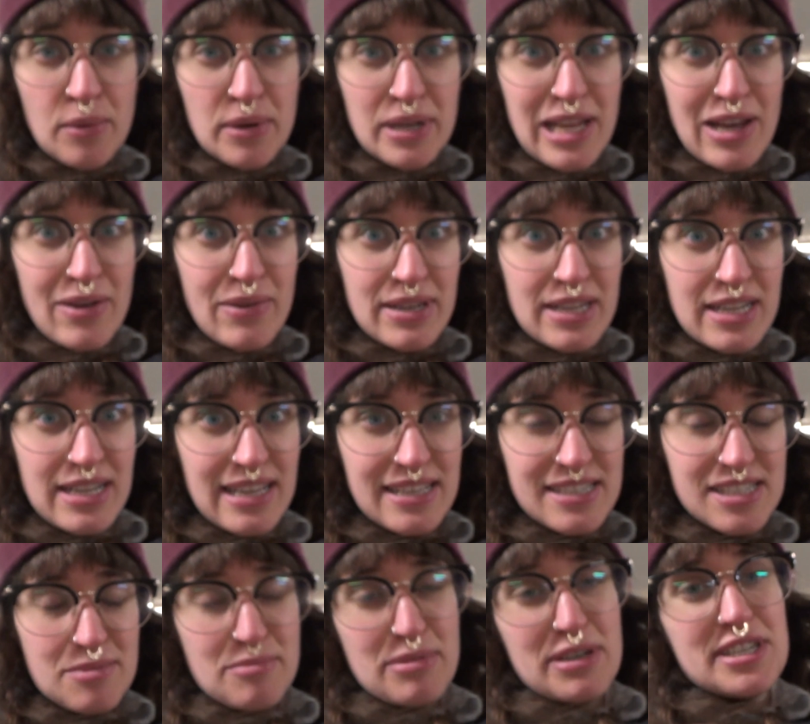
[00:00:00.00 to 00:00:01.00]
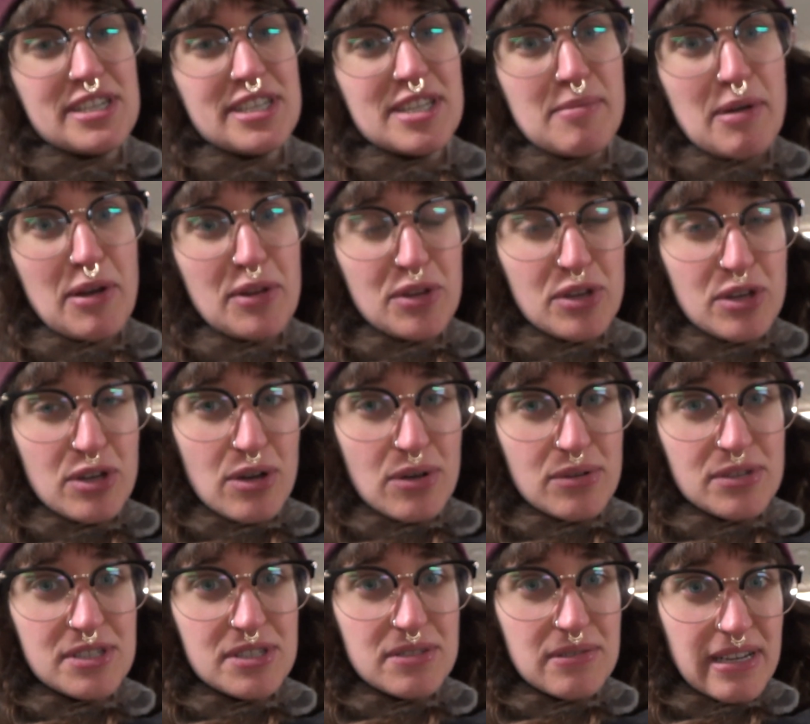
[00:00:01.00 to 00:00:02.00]
we're now at an exhibition about the
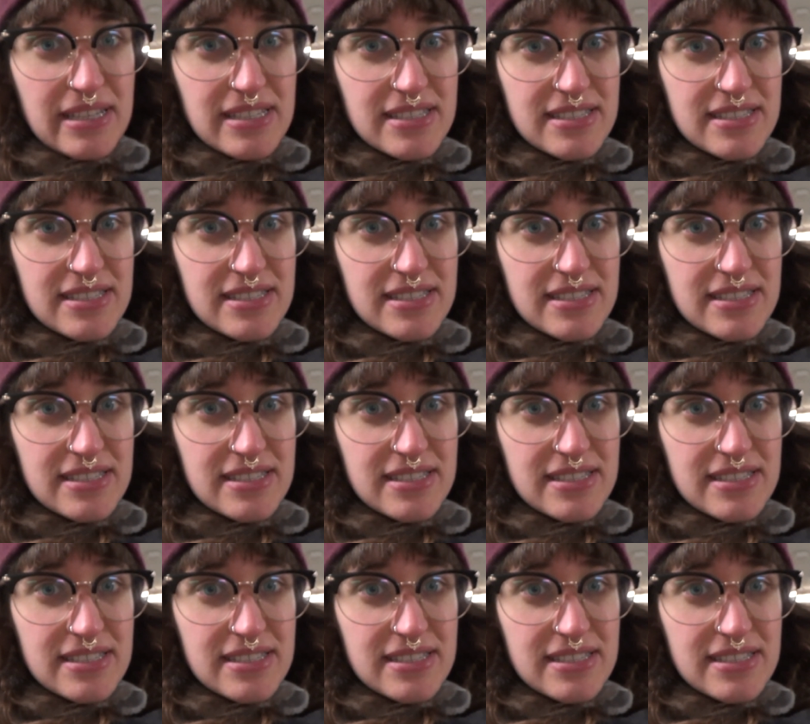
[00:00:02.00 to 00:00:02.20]
ghost train